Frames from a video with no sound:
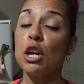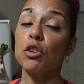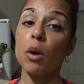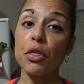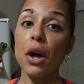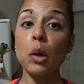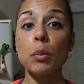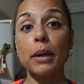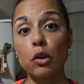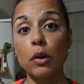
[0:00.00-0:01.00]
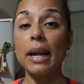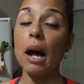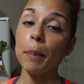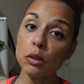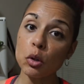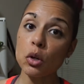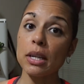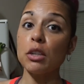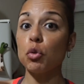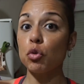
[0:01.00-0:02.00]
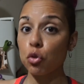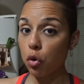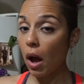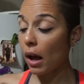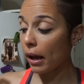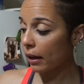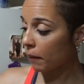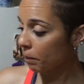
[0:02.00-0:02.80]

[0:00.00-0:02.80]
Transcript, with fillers: So I thought it would be a great opportunity to try